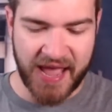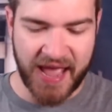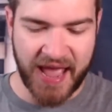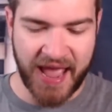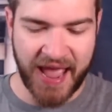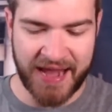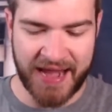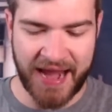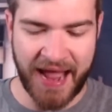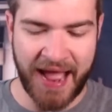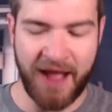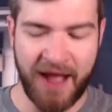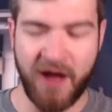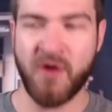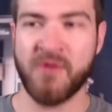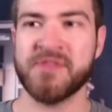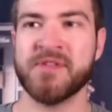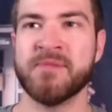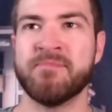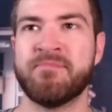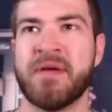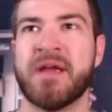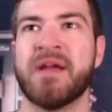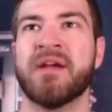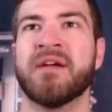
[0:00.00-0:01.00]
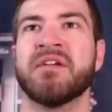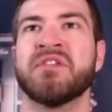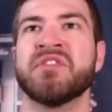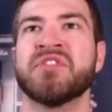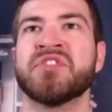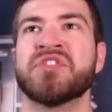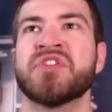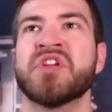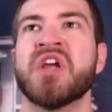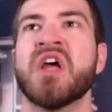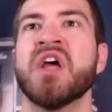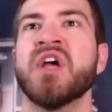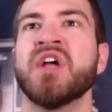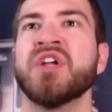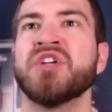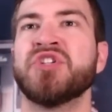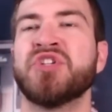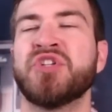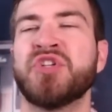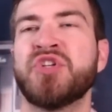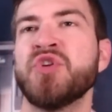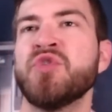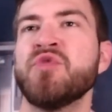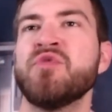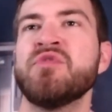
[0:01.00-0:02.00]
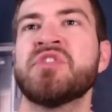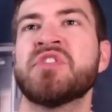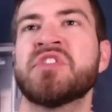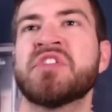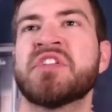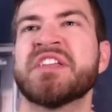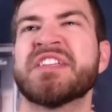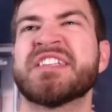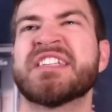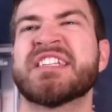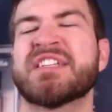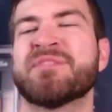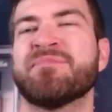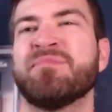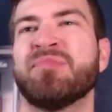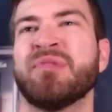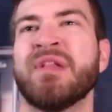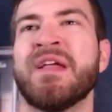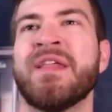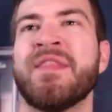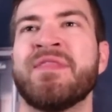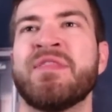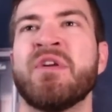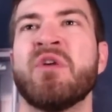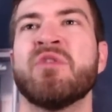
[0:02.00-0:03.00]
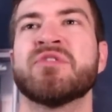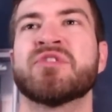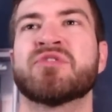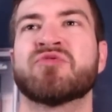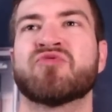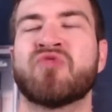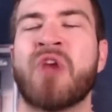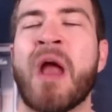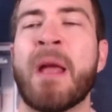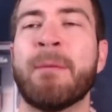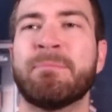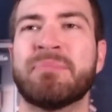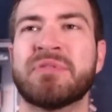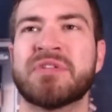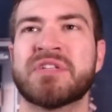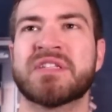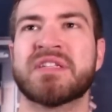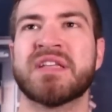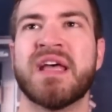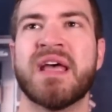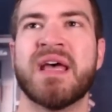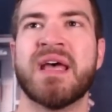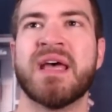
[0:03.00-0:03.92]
And how the Bears choose to split those reps